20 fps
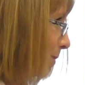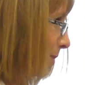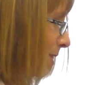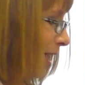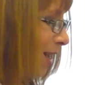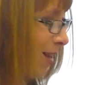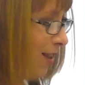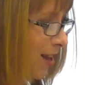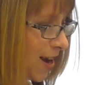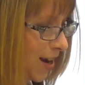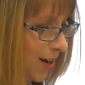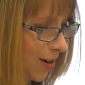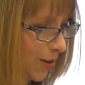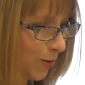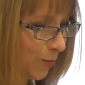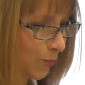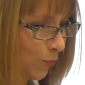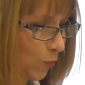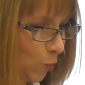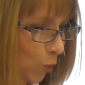deadline
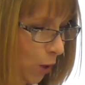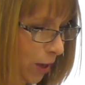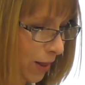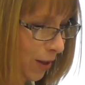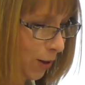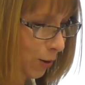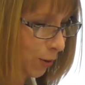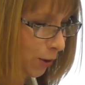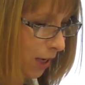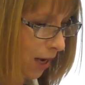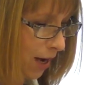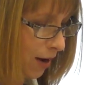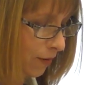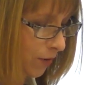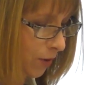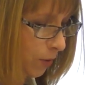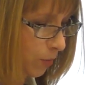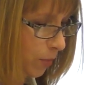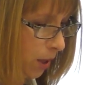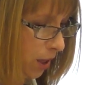on when those
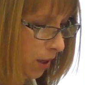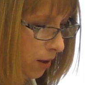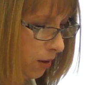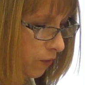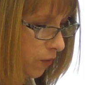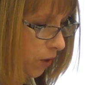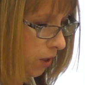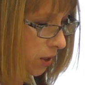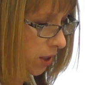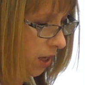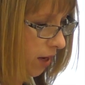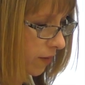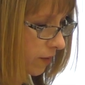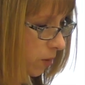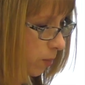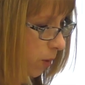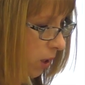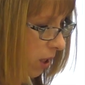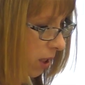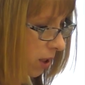have to be, the funds have
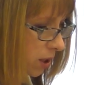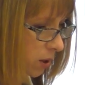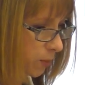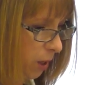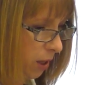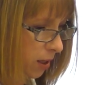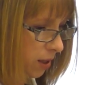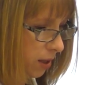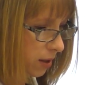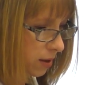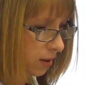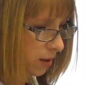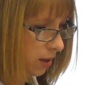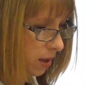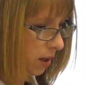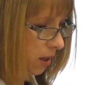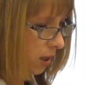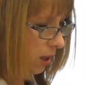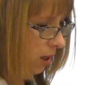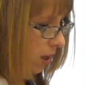to be expended.
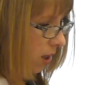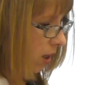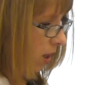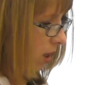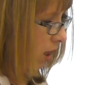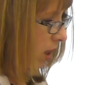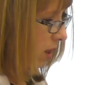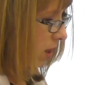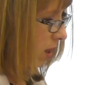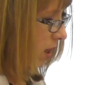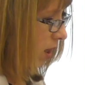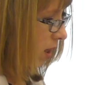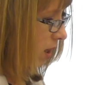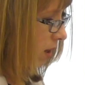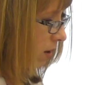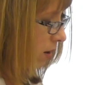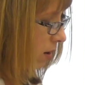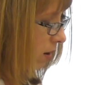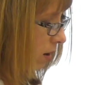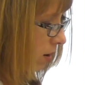And
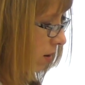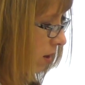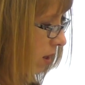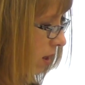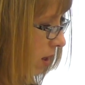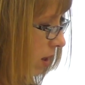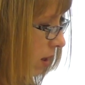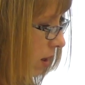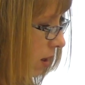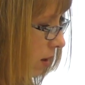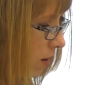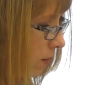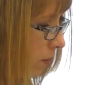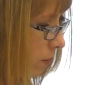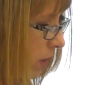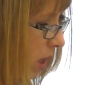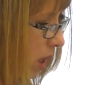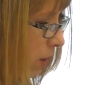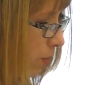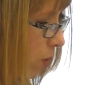then the
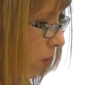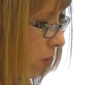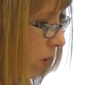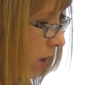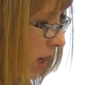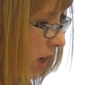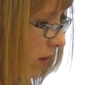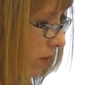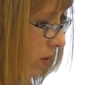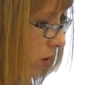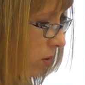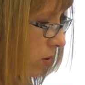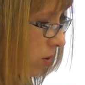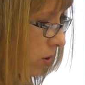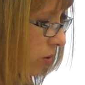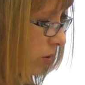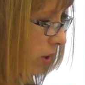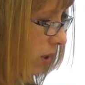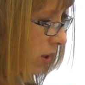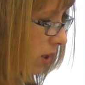Maple Avenue
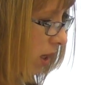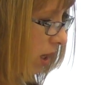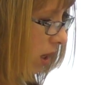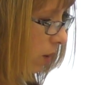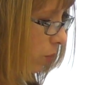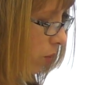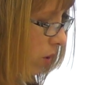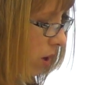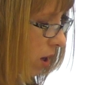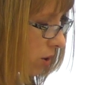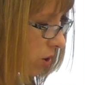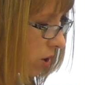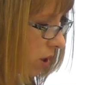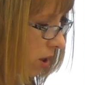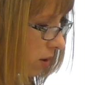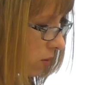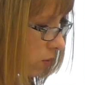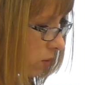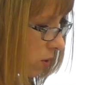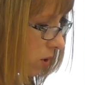Streetscape
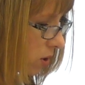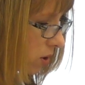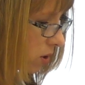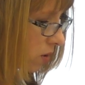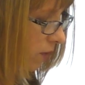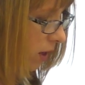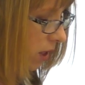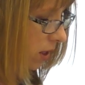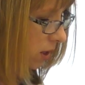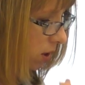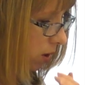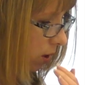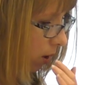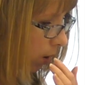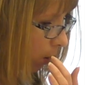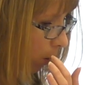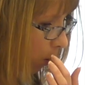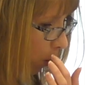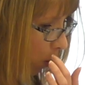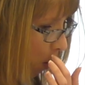Project, which is phase
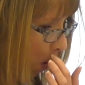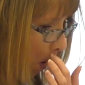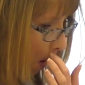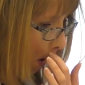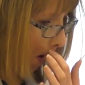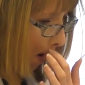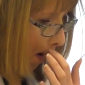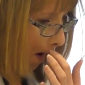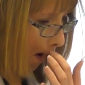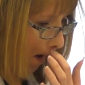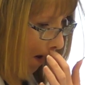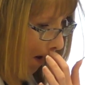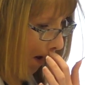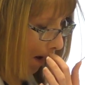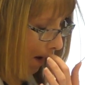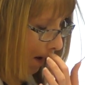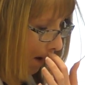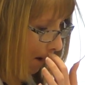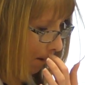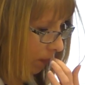two,
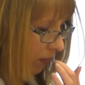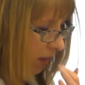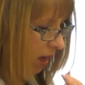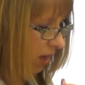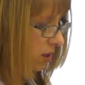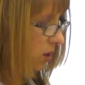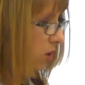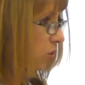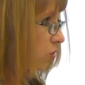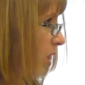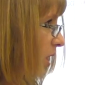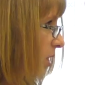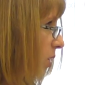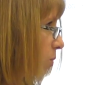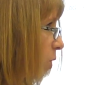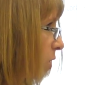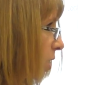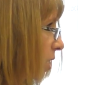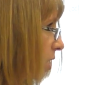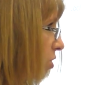um, that's a
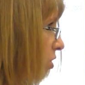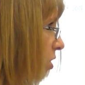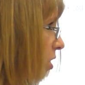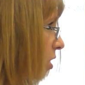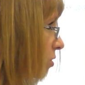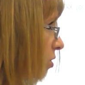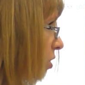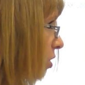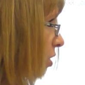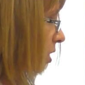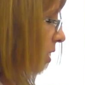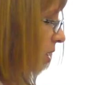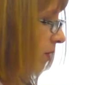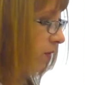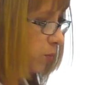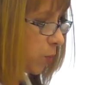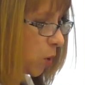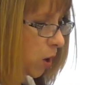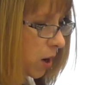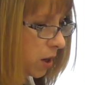transportation
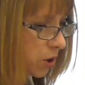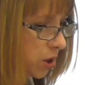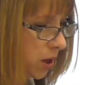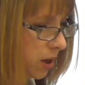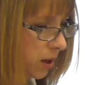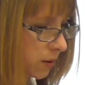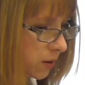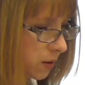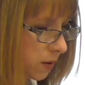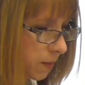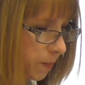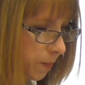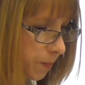alternatives project.